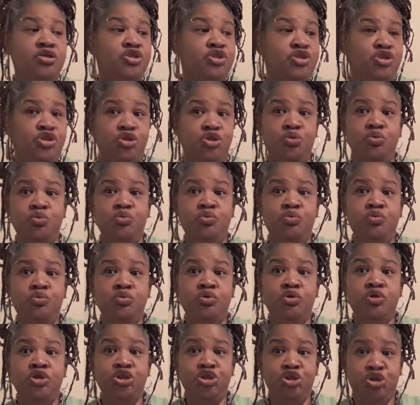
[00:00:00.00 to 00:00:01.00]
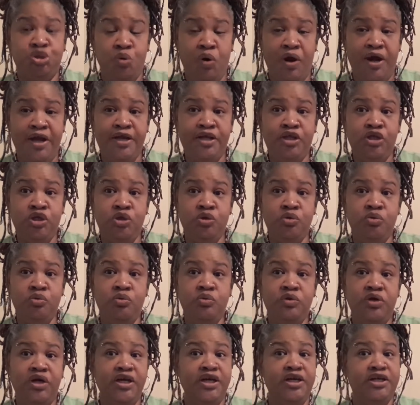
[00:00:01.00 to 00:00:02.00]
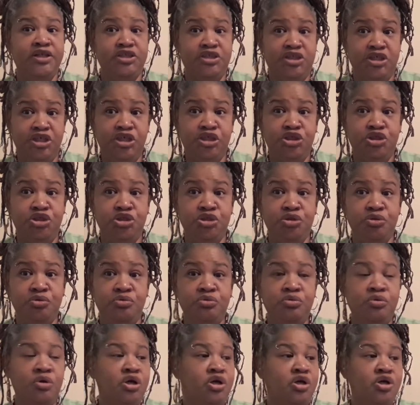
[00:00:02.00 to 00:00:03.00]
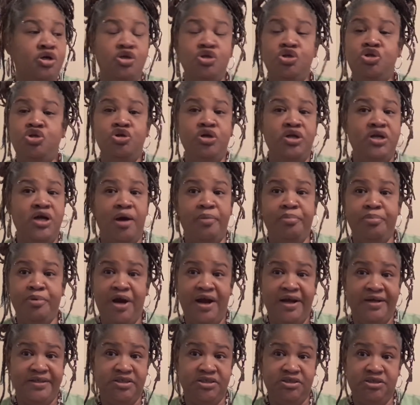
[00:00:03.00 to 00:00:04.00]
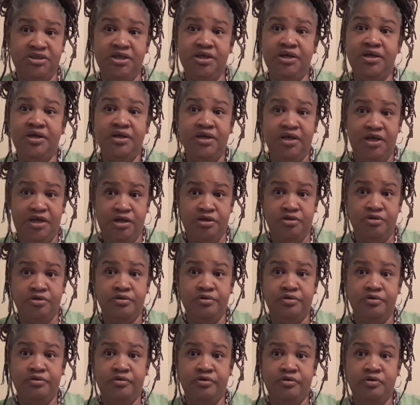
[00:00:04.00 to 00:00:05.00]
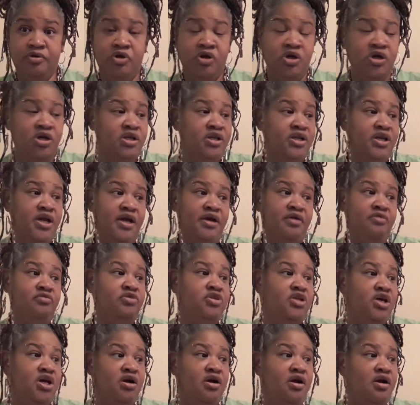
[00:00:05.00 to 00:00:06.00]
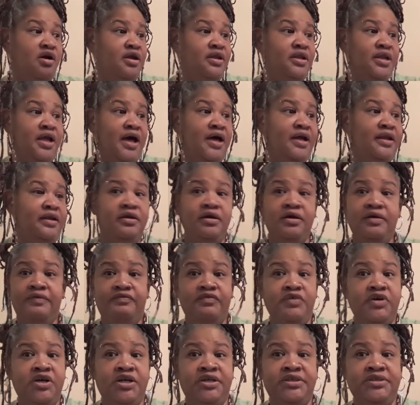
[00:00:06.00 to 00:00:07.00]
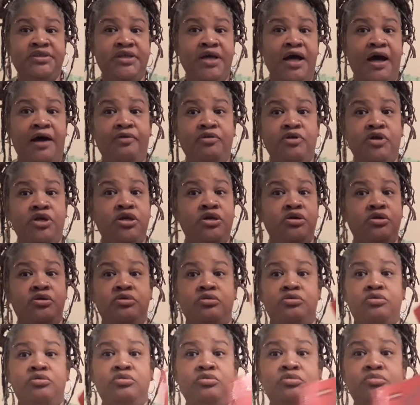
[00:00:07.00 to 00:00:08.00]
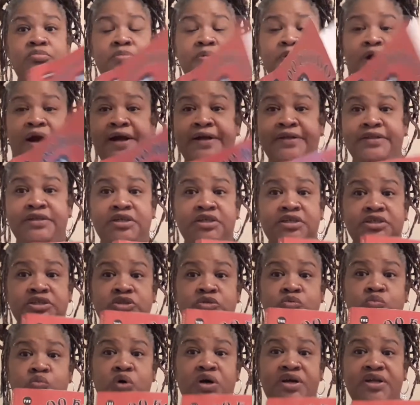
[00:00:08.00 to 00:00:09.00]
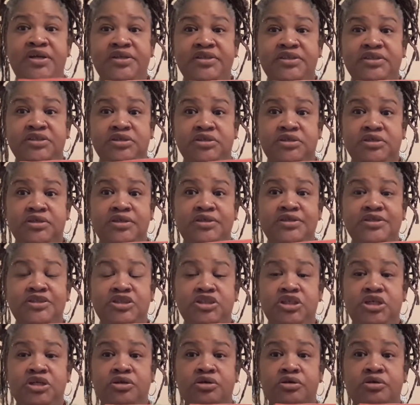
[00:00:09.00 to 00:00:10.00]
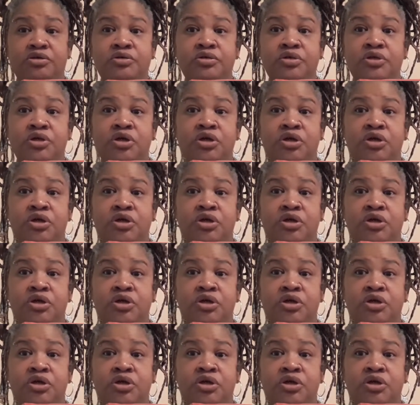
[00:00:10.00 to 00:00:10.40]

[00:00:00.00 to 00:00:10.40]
to train you and teach you, you're not practicing either. Now, there are a lot of us out here who practice what is considered